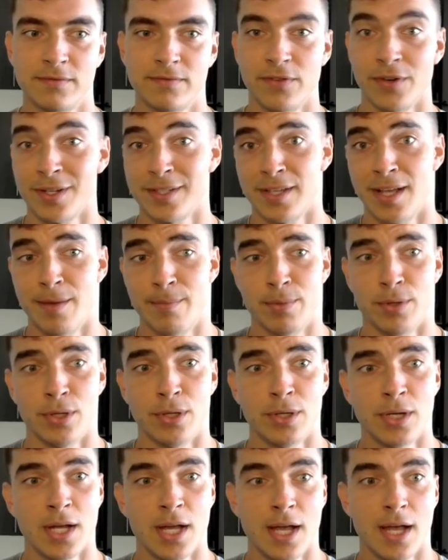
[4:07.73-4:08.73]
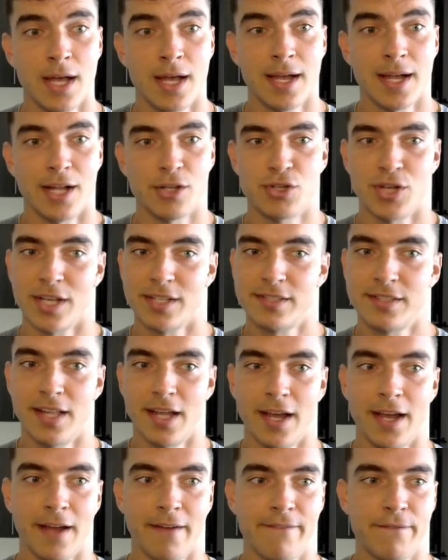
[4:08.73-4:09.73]
For example, a chest
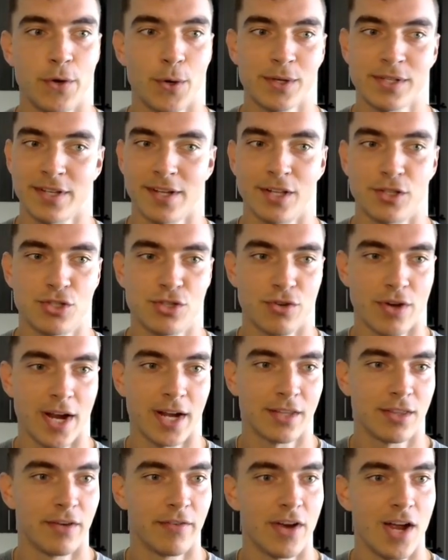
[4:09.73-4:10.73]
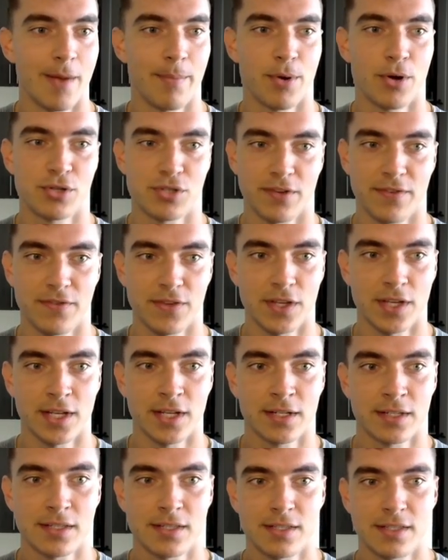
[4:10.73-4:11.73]
day, focusing on strength over
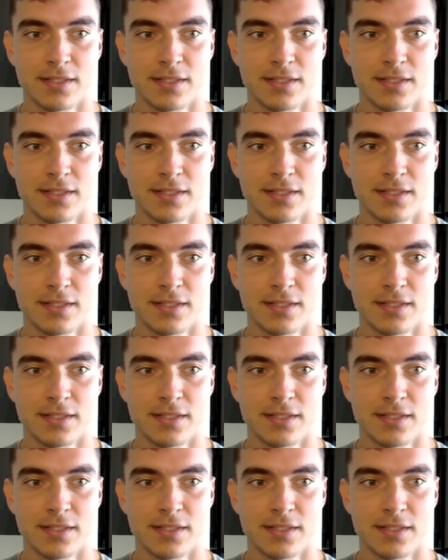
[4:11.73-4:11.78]
hypertrophy.